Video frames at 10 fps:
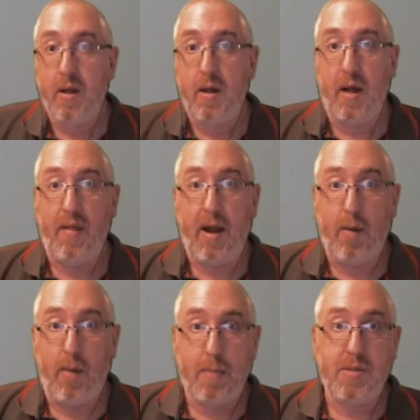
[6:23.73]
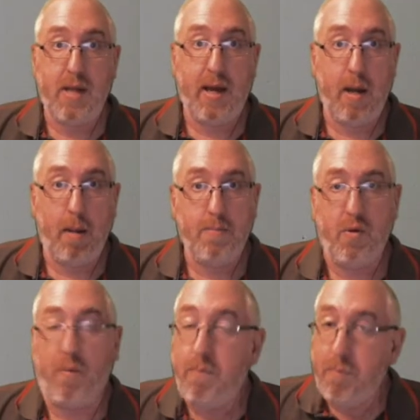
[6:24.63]
And that wraps that up.
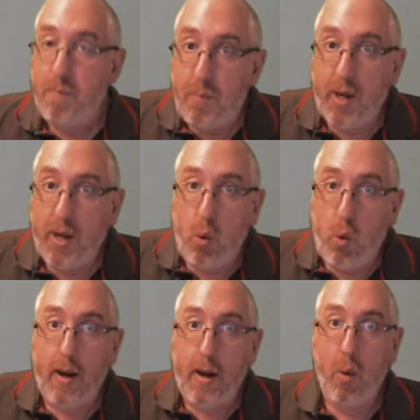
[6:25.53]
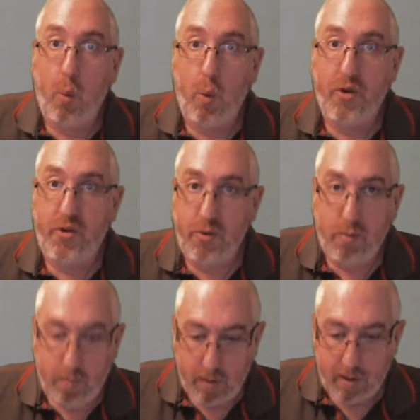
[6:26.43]
So pretty quick once
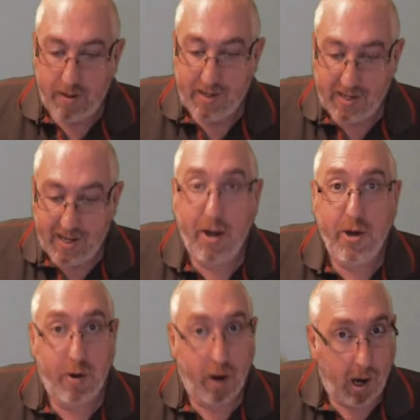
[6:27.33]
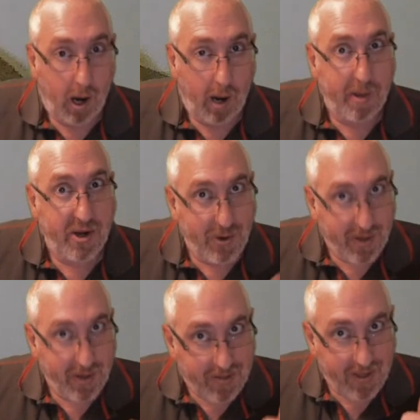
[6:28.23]
you get your R, make sure you
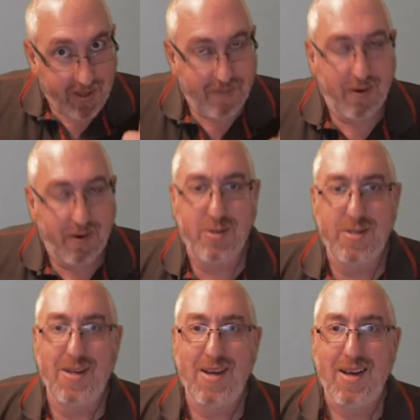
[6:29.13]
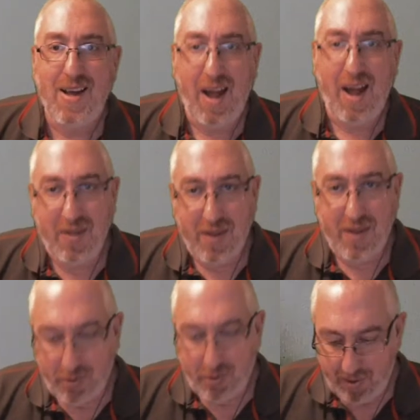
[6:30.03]
get that first, and then you
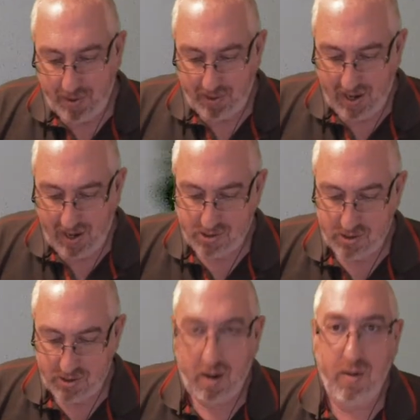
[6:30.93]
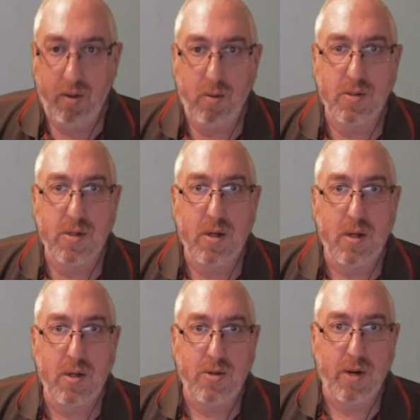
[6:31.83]
should be able to answer all those
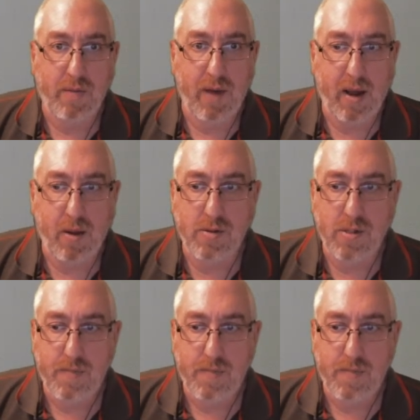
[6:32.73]
trig values.